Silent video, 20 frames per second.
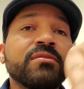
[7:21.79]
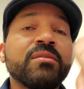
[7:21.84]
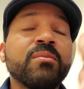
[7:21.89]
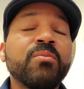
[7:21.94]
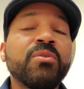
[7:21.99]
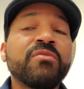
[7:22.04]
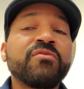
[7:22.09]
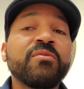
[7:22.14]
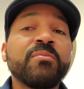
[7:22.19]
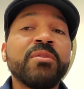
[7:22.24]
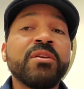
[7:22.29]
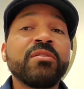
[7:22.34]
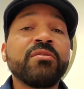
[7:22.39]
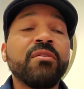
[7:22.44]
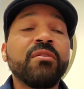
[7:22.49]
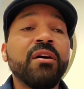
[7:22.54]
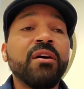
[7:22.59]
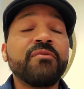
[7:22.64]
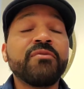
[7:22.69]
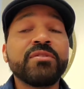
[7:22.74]
someone from
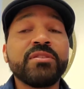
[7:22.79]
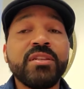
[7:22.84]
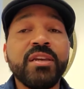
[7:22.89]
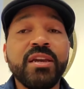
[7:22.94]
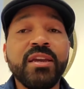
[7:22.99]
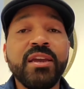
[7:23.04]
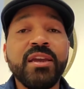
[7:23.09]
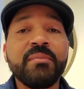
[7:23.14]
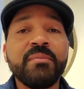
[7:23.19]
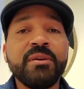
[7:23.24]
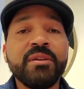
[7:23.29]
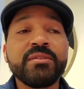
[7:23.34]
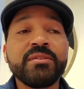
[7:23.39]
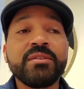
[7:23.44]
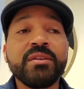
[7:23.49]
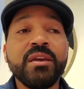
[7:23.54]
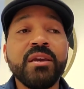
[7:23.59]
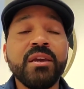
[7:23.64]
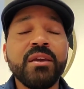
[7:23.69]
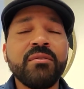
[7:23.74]
another office that came in
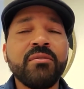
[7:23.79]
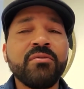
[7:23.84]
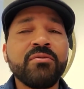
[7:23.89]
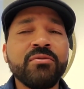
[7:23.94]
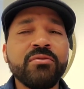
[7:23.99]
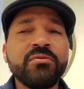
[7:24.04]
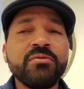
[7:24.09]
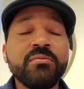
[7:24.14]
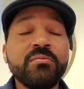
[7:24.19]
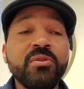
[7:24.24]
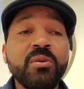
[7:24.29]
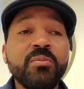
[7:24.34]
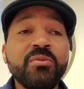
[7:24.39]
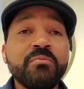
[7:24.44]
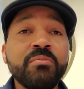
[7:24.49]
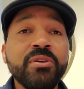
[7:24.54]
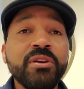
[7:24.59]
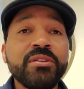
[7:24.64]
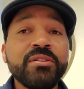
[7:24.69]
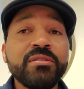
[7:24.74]
and said, hey, oh, you do
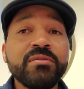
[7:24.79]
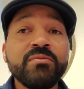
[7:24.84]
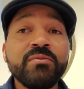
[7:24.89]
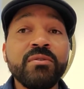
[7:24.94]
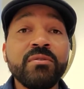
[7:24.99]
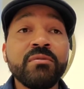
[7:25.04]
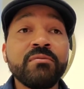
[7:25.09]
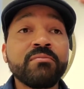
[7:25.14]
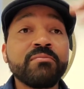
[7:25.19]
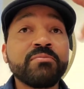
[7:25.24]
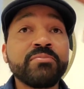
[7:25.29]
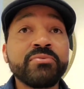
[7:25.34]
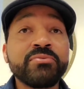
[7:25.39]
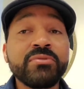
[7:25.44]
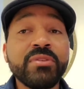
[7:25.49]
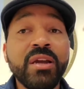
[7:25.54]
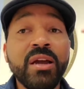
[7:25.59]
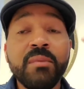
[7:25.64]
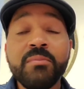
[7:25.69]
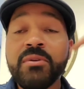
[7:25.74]
mobile prints? Well,
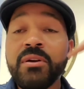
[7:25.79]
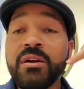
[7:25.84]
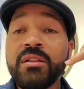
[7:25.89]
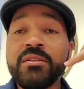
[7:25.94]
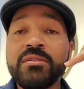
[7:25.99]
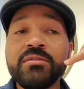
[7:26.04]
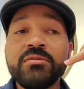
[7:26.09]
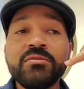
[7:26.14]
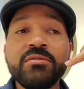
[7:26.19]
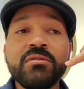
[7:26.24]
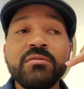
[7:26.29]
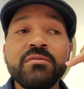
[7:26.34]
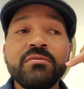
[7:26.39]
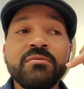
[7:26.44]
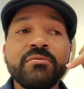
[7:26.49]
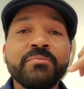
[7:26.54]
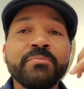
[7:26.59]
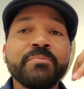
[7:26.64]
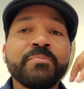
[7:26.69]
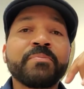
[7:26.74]
I'm calling you
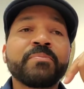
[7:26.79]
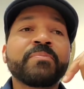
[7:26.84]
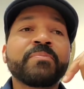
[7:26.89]
too.